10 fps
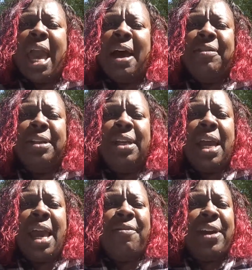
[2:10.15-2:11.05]
have an
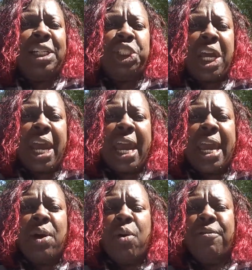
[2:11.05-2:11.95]

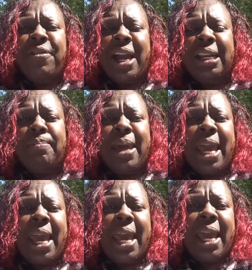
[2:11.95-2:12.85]
FHA or a Fannie
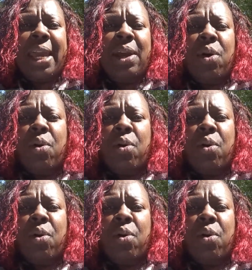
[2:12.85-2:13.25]
Mae